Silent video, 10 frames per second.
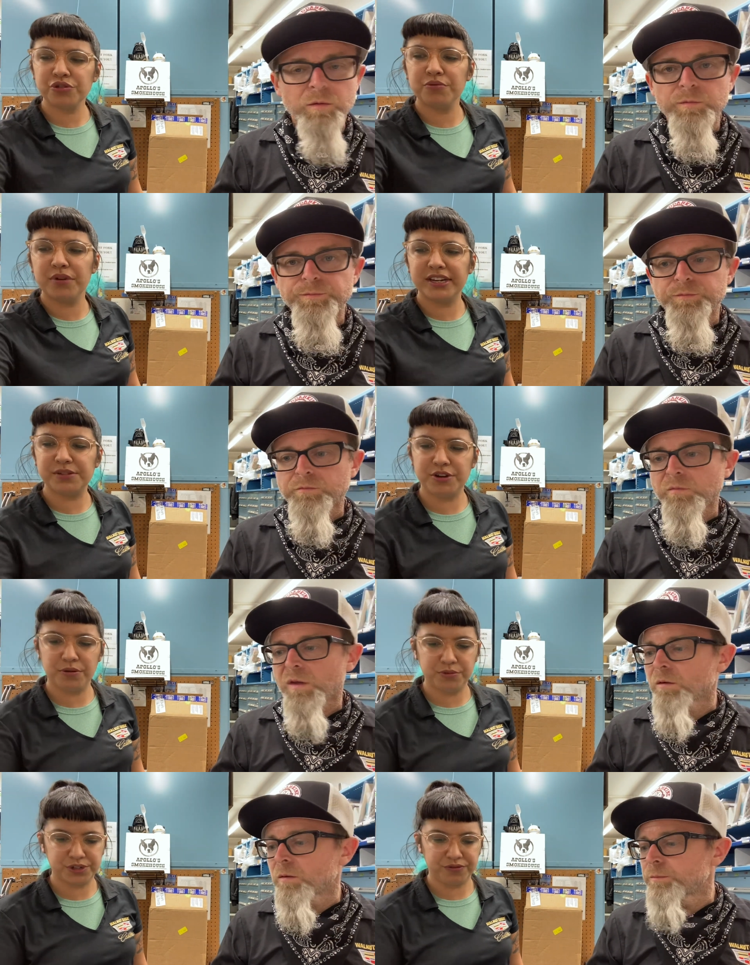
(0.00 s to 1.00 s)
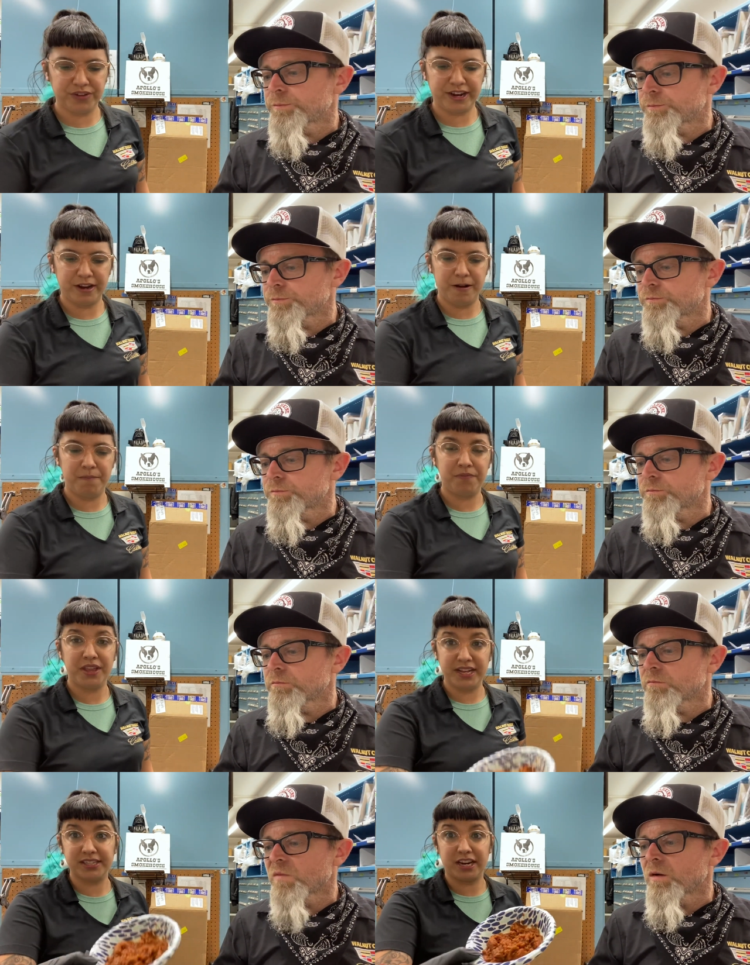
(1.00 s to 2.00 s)
Speaker 1: reminds me almost of like a
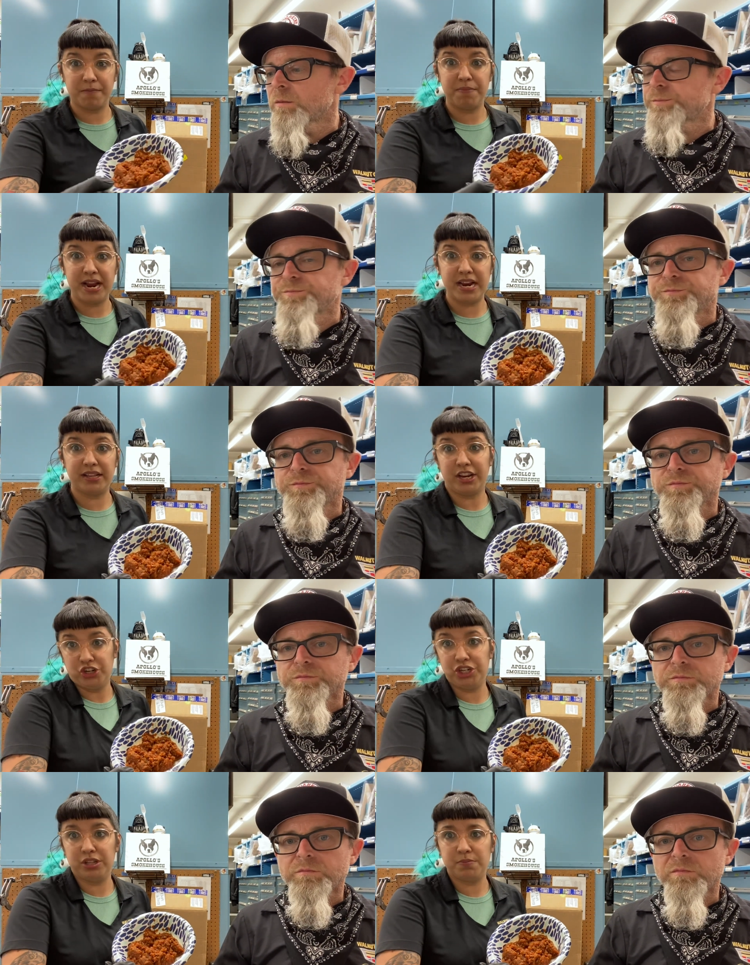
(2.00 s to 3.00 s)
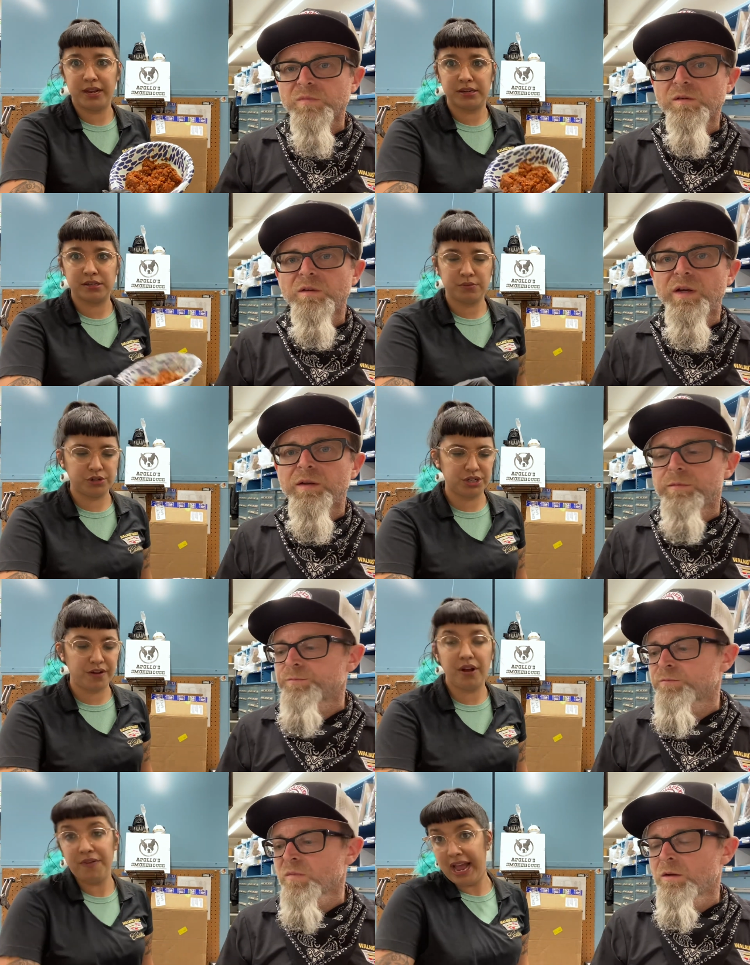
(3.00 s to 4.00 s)
it's like a pa- like a chili paste, yeah. which
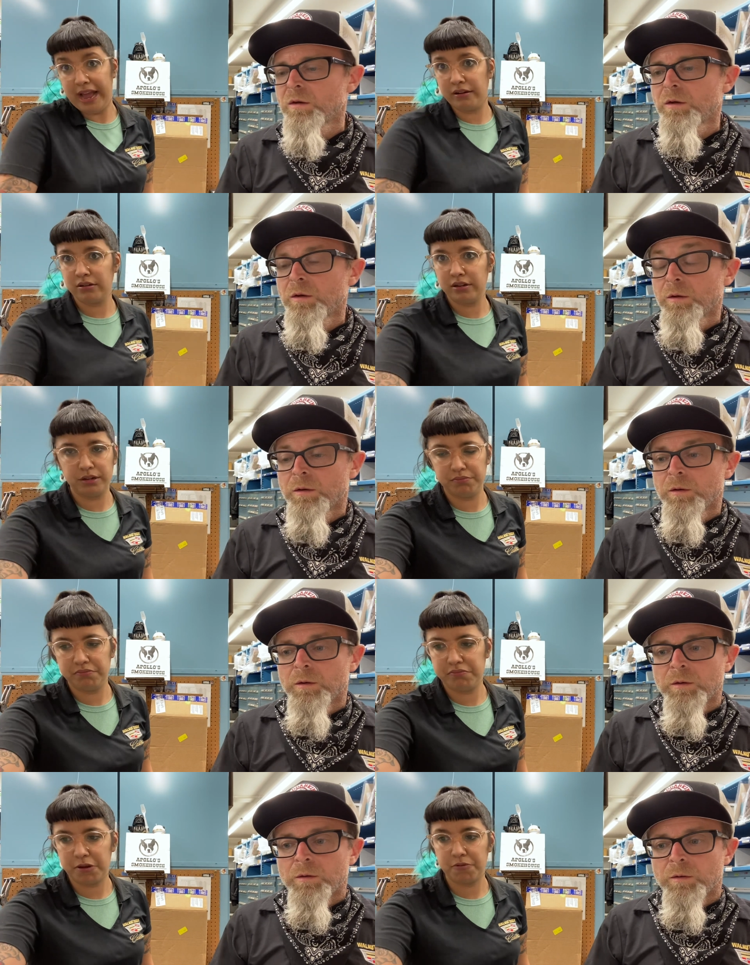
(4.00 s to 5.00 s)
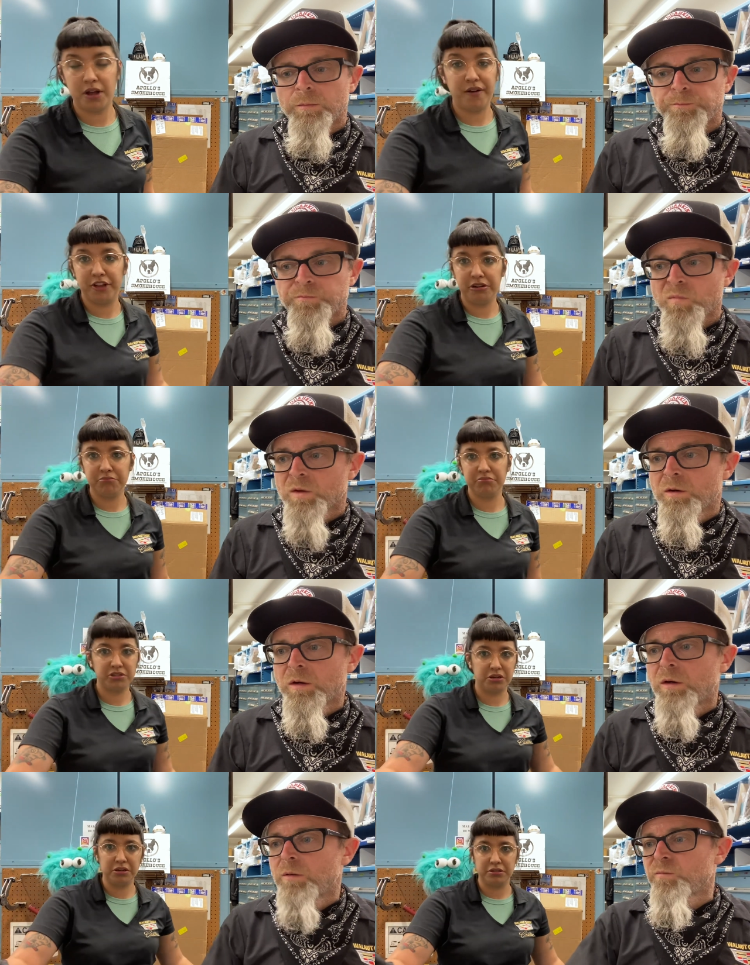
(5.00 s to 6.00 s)
I, have had and people have it.
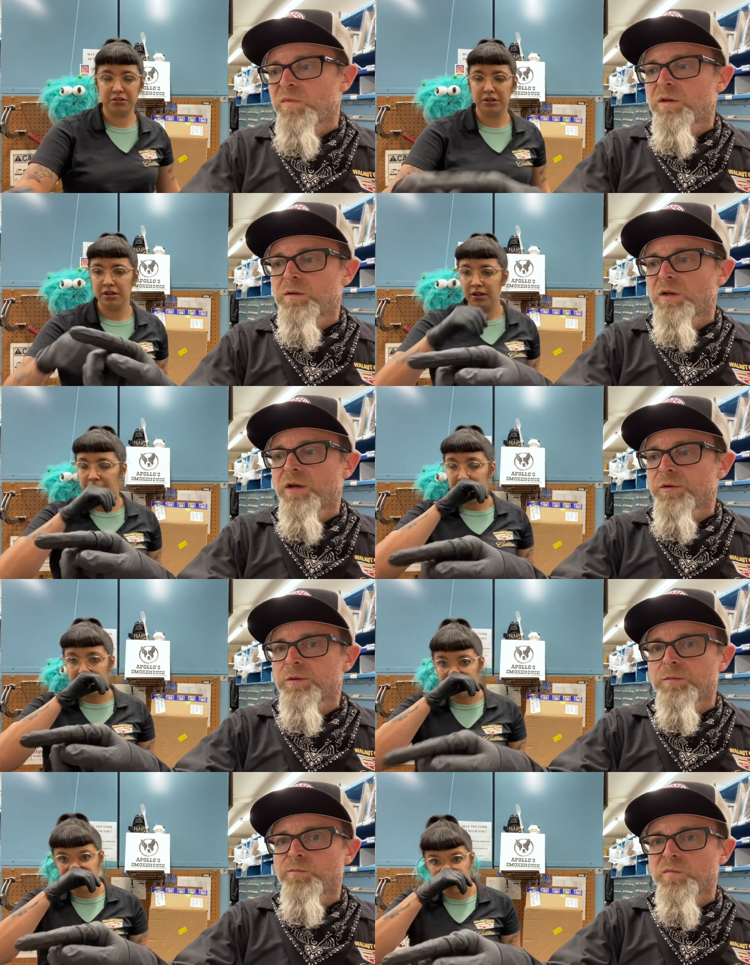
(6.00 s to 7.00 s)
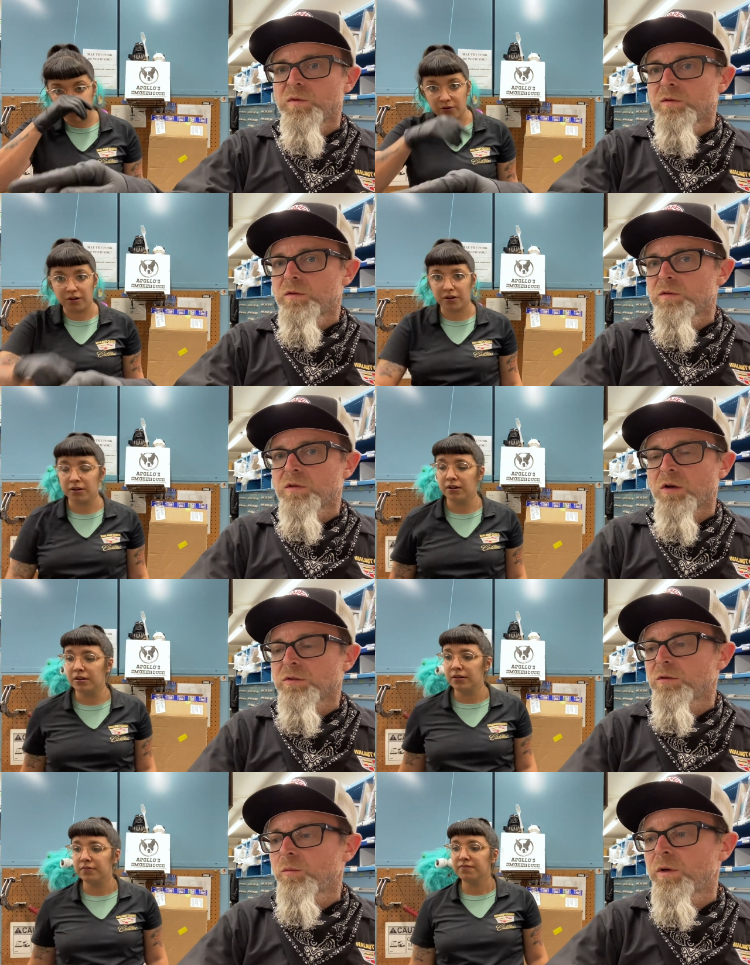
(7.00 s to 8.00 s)
It's good.
Speaker 2: The other I give it a four.
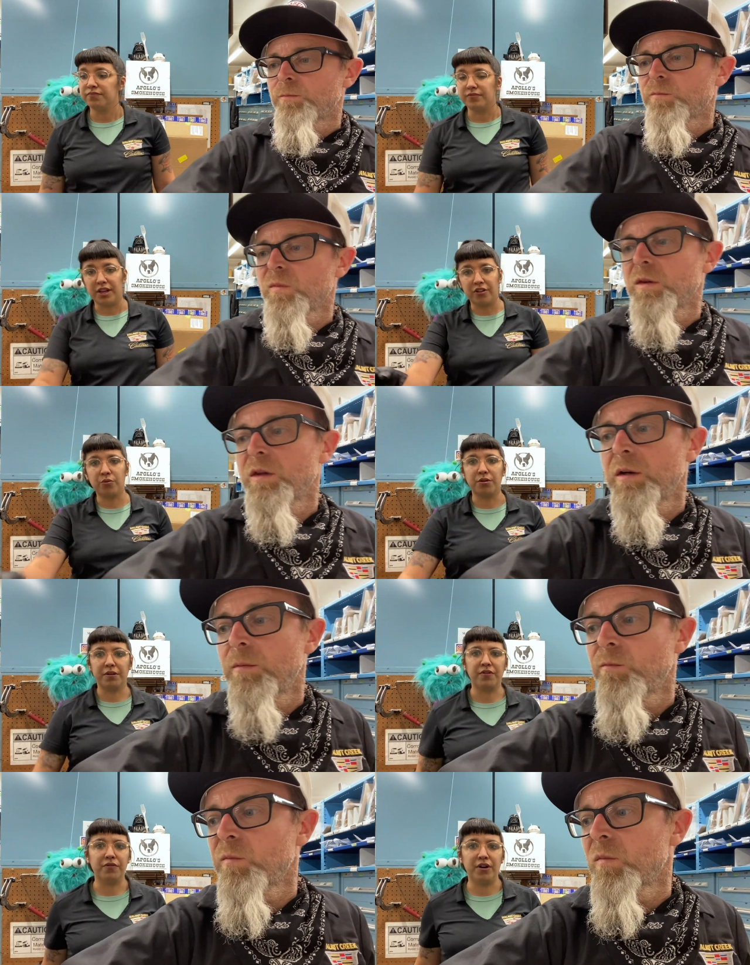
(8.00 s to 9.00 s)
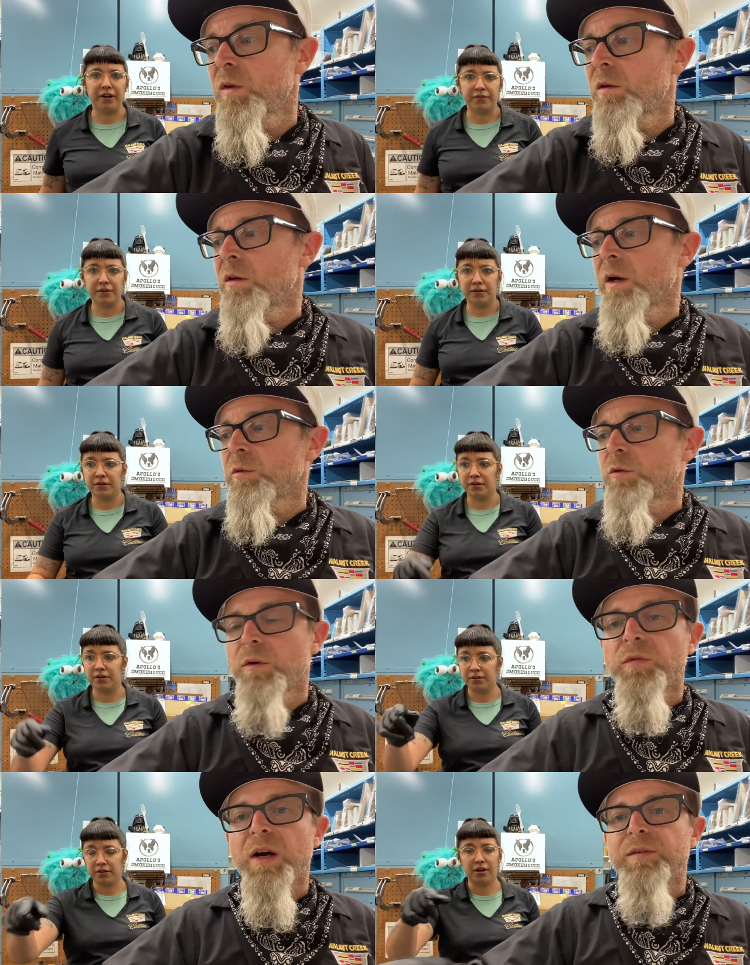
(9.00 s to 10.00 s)
Salsa one. That other the, one I'm giving a five. I would do
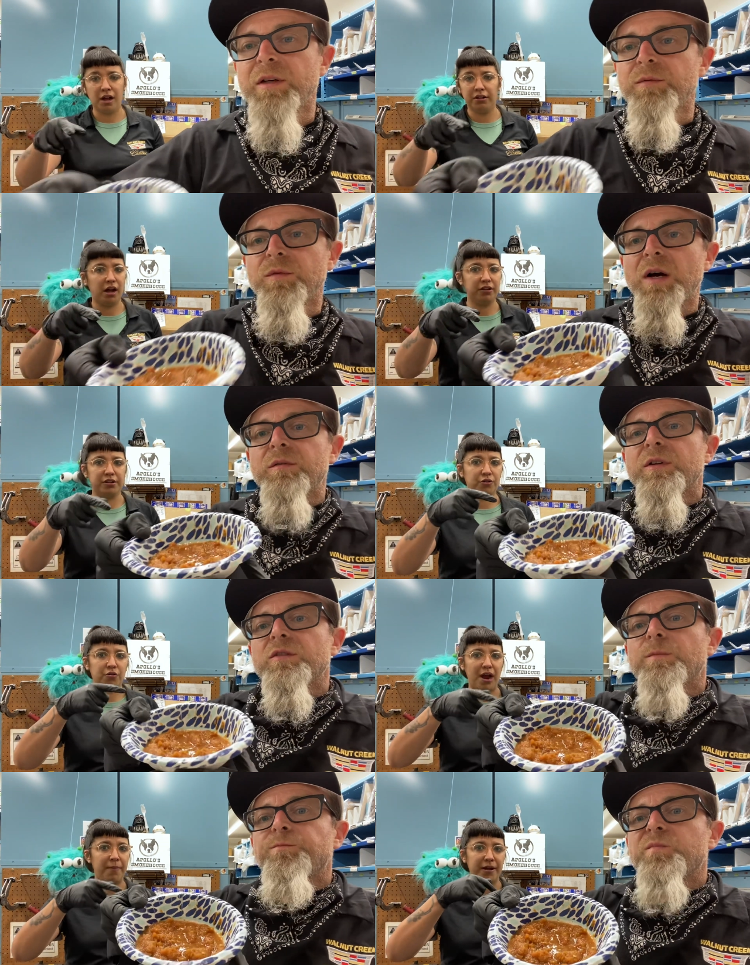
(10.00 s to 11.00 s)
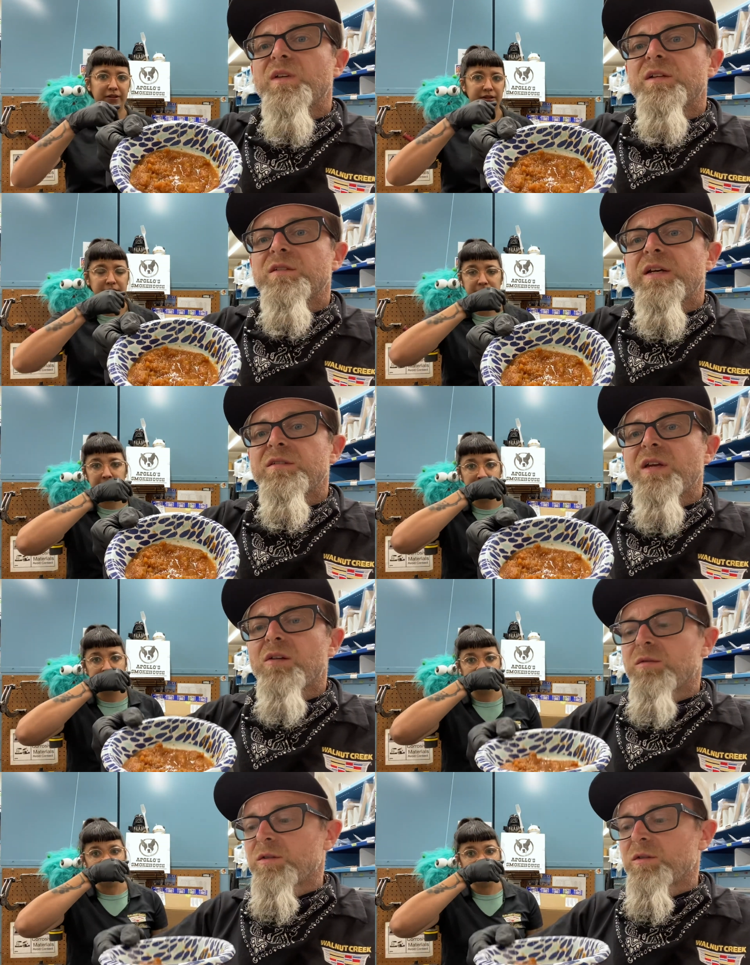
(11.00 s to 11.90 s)
a five out I'll, of 5 I'll on this. That, that is hell of